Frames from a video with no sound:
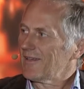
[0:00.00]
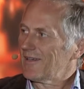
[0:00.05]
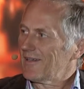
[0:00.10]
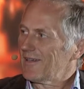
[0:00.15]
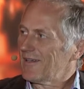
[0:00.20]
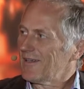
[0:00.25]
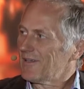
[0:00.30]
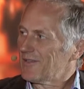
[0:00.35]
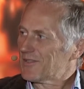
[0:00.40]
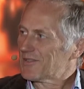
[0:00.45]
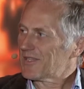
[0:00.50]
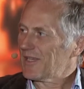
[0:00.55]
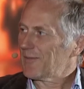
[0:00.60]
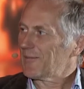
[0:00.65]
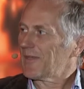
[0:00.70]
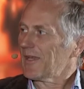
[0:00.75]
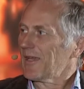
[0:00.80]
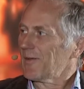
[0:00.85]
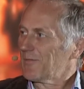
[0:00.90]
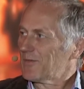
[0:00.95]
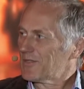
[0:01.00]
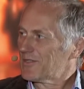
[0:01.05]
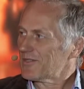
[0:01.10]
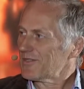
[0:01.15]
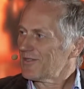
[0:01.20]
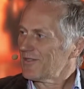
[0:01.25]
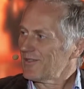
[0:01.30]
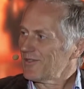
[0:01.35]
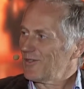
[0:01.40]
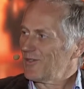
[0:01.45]
uh, at the same time
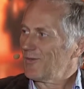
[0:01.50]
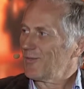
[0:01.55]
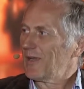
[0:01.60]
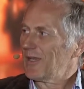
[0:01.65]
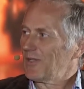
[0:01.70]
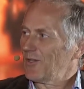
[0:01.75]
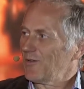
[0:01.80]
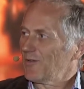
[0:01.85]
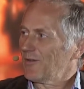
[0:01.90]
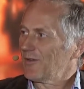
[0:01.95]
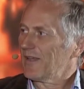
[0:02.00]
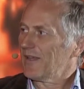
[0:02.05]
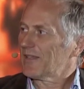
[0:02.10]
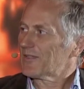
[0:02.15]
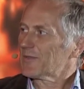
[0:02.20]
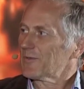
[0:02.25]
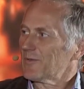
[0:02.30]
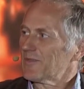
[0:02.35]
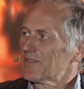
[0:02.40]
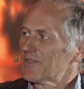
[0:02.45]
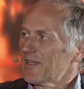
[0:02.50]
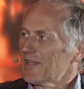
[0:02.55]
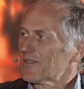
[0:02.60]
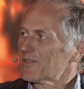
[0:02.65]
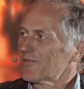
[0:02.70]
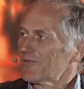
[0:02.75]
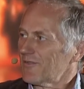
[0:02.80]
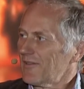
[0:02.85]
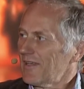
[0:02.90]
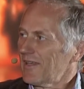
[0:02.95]
as you made your announcements
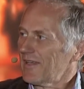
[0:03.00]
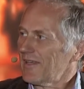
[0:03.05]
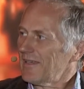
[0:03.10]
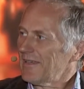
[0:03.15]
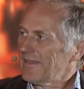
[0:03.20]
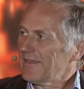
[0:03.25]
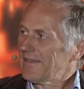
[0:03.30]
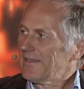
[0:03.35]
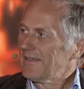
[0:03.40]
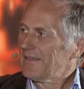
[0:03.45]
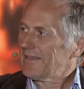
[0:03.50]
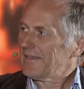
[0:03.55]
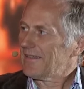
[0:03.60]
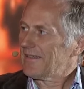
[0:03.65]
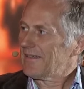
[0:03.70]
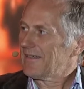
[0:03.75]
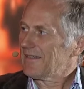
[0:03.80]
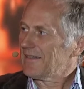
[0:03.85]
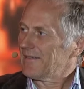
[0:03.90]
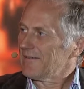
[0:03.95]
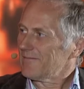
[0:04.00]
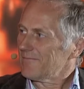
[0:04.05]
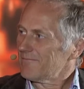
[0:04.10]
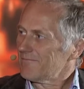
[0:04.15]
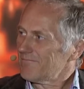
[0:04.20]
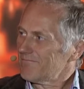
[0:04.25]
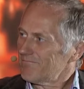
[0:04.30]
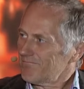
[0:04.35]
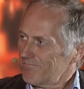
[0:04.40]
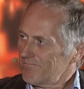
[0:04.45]
yesterday uh,
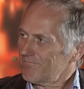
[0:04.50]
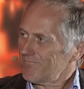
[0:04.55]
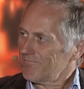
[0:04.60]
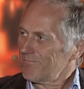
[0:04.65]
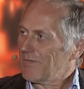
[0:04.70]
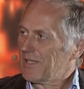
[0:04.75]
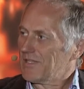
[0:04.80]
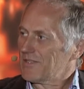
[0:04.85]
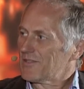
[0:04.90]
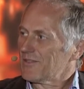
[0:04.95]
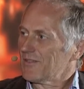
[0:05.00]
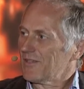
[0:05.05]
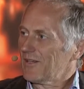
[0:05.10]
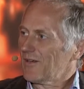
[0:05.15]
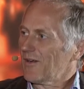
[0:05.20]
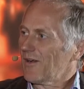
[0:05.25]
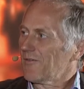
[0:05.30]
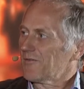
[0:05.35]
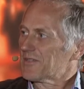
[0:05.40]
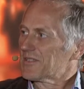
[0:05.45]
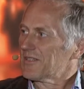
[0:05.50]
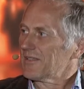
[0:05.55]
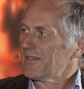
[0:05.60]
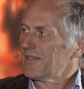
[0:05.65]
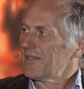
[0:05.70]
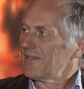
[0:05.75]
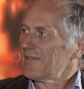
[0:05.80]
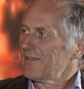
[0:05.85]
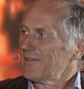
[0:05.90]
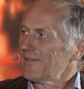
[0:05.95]
means that they're
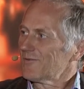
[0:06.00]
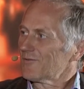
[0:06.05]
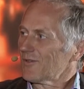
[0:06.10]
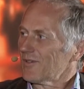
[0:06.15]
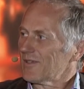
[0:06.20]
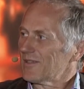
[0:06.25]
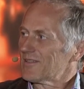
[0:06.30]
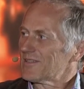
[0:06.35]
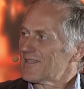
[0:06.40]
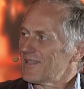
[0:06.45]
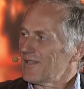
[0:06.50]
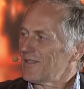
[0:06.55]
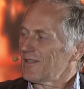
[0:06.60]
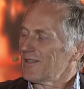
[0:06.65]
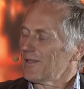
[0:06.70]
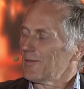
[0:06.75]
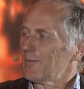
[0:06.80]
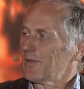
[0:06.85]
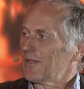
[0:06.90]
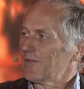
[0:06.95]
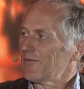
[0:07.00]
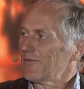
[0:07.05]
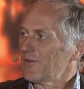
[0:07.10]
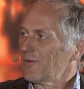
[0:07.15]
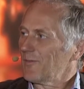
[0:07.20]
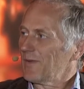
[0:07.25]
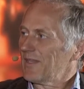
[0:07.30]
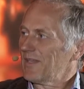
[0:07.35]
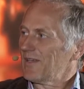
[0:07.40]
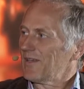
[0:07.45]
obviously trying to steal a little bit of
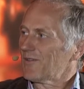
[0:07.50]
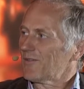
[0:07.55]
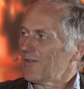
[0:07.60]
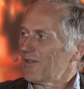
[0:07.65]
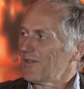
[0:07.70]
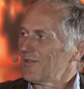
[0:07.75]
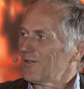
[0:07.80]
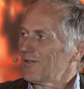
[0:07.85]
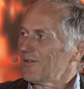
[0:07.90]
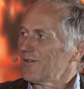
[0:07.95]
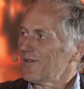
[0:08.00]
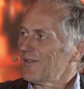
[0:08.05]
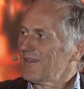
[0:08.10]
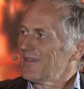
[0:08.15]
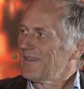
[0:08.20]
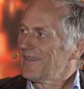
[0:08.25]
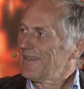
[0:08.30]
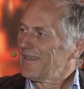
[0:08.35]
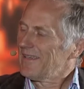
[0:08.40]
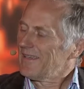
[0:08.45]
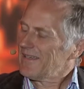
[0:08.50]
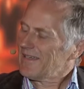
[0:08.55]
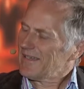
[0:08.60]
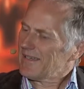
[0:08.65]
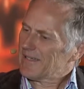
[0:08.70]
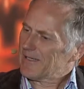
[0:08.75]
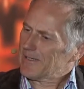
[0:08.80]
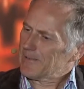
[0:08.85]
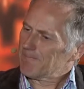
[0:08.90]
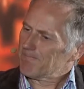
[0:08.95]
your media thunder.
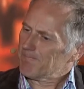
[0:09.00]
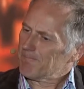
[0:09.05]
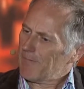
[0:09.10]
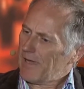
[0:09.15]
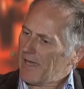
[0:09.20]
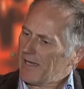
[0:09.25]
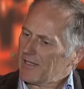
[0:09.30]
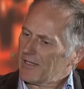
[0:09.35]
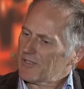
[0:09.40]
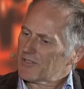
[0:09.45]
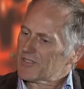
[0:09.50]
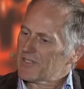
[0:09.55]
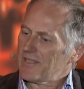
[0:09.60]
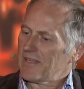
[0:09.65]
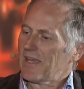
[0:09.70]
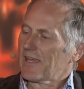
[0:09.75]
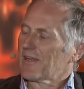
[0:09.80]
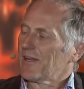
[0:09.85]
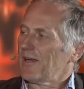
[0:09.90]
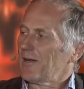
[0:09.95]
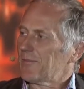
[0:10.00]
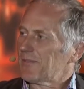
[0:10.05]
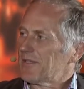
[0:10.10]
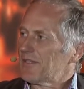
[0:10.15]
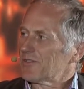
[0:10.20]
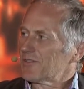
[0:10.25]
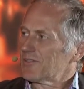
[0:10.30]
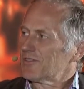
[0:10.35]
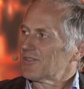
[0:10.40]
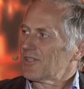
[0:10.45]
Um, how do you see that
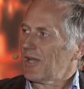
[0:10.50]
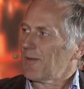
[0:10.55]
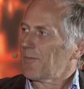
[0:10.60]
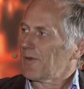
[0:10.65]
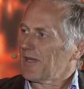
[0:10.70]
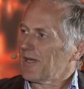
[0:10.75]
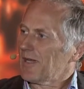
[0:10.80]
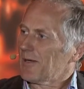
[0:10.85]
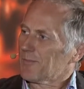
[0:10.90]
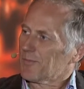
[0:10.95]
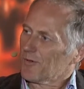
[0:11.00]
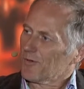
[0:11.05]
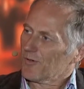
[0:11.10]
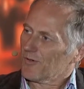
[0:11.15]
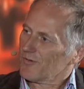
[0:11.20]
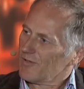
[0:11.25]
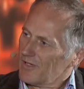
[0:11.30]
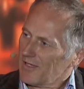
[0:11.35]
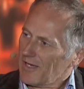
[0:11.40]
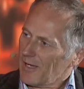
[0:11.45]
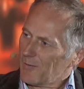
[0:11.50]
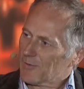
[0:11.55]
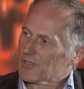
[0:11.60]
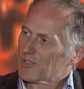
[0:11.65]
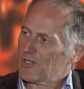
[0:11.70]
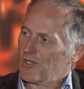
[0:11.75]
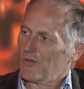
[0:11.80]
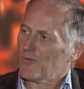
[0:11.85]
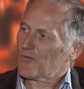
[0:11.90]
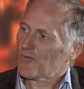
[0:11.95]
competition shaping up, or and how
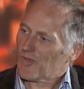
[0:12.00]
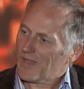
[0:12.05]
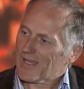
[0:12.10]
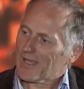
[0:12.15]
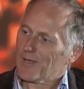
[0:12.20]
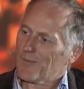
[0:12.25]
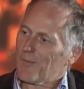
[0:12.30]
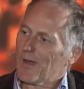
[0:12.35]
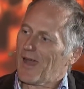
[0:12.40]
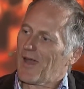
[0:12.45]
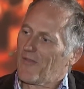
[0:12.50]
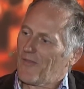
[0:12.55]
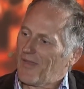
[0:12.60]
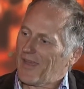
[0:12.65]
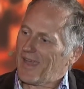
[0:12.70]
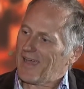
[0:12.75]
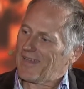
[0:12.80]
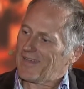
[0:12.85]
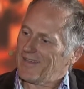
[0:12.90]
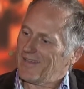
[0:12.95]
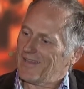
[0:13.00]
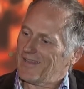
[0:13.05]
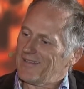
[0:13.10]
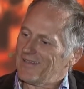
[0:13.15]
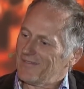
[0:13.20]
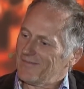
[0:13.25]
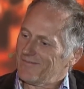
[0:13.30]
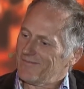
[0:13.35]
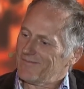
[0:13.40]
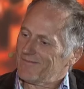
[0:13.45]
much do you think about that
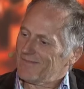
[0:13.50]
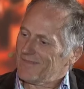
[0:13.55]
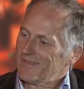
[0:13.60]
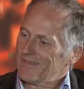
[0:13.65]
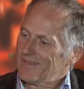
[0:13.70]
in